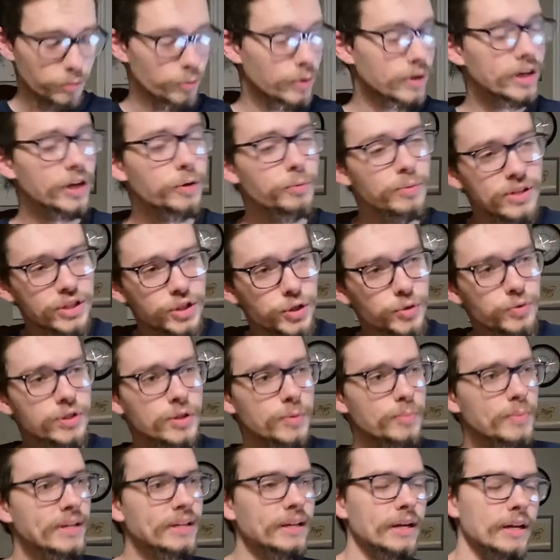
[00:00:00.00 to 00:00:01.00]
What can we do to
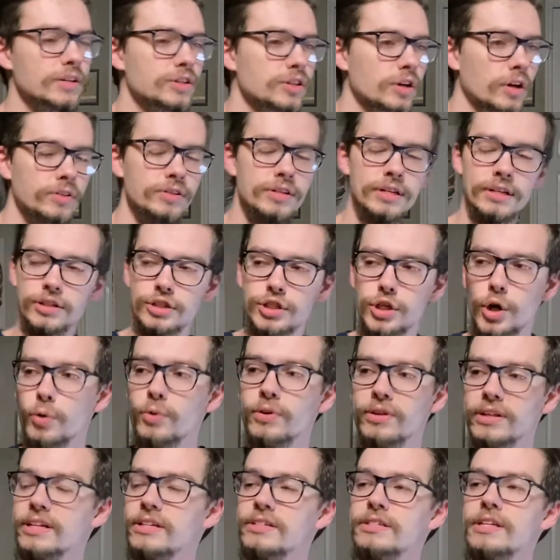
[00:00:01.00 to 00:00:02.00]
make Exalting
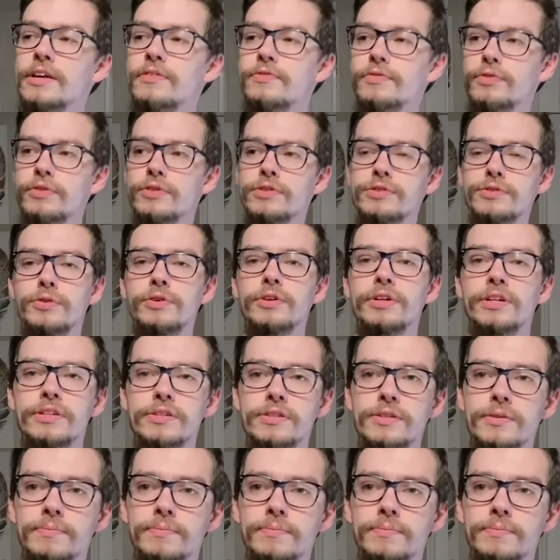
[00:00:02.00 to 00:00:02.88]
totally safe for the Saurians?